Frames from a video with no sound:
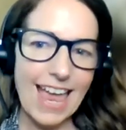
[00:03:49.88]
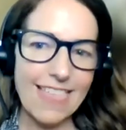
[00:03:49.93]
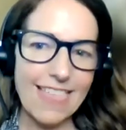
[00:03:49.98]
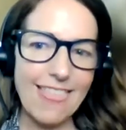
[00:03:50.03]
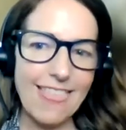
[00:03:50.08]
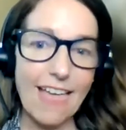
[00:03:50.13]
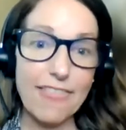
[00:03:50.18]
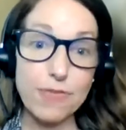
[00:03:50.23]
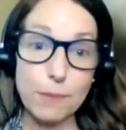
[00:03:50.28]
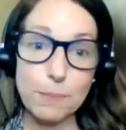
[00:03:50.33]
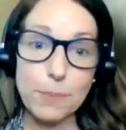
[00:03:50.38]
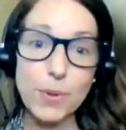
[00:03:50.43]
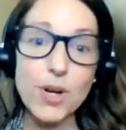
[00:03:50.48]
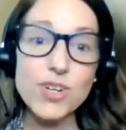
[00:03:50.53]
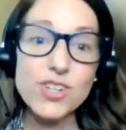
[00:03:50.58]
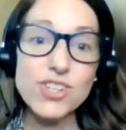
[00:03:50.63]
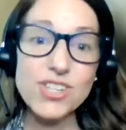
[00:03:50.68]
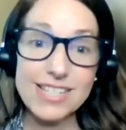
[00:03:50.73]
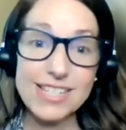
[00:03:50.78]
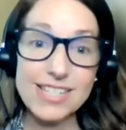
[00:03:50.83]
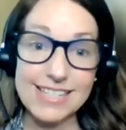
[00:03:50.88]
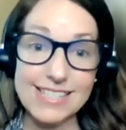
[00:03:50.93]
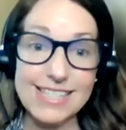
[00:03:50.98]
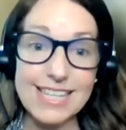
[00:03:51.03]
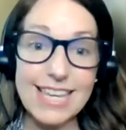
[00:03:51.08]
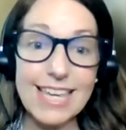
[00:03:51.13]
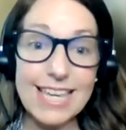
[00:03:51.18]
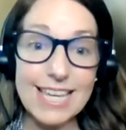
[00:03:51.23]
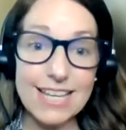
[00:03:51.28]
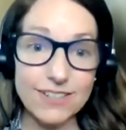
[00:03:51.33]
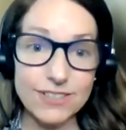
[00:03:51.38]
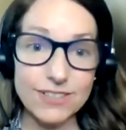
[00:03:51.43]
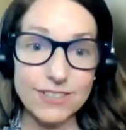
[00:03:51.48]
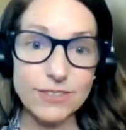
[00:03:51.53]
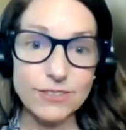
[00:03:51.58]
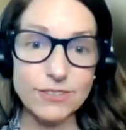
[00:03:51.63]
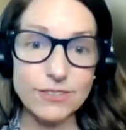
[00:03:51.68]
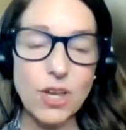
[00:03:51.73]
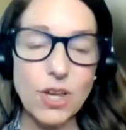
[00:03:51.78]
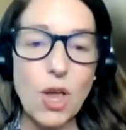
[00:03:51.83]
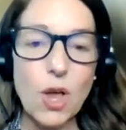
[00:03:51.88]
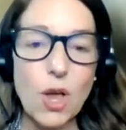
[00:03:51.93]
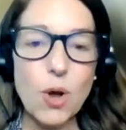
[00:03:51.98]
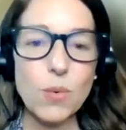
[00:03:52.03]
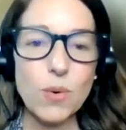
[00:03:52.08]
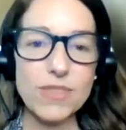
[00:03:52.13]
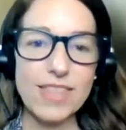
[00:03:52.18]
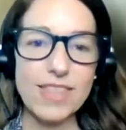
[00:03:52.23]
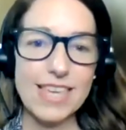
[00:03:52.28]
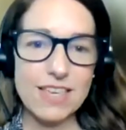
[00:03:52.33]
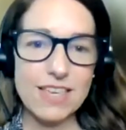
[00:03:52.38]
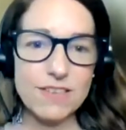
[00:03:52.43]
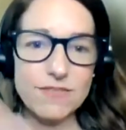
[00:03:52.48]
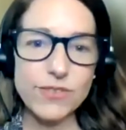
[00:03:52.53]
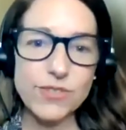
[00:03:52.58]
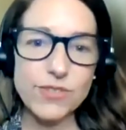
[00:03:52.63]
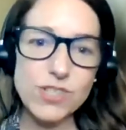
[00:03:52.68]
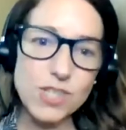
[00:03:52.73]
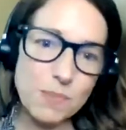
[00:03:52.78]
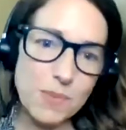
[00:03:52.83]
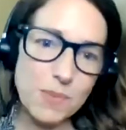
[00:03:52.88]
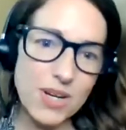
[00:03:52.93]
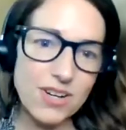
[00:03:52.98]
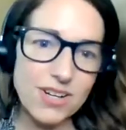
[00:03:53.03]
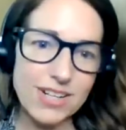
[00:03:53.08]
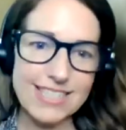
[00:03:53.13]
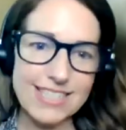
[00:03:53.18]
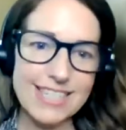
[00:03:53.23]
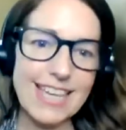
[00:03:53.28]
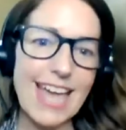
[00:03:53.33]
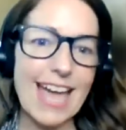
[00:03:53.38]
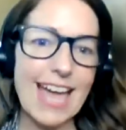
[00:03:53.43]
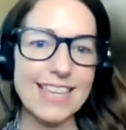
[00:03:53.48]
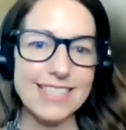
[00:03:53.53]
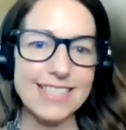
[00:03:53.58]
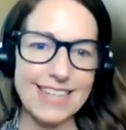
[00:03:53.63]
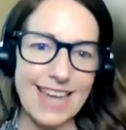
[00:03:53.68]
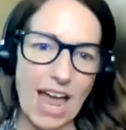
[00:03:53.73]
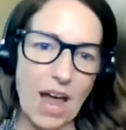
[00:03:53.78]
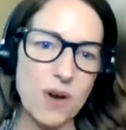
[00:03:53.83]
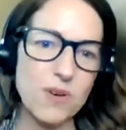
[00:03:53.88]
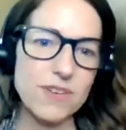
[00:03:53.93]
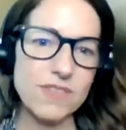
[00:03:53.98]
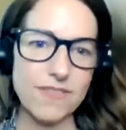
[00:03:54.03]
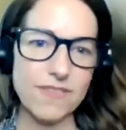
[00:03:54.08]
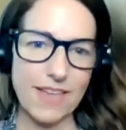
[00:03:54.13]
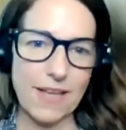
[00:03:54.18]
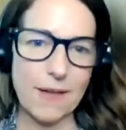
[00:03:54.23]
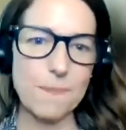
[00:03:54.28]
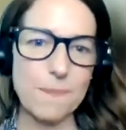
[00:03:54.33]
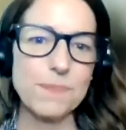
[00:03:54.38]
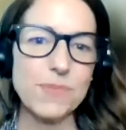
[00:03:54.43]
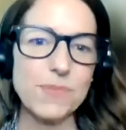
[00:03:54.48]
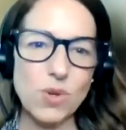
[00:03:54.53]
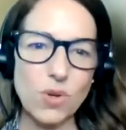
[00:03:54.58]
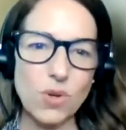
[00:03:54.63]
and that the person is healed when the evil spirit is cast out of them.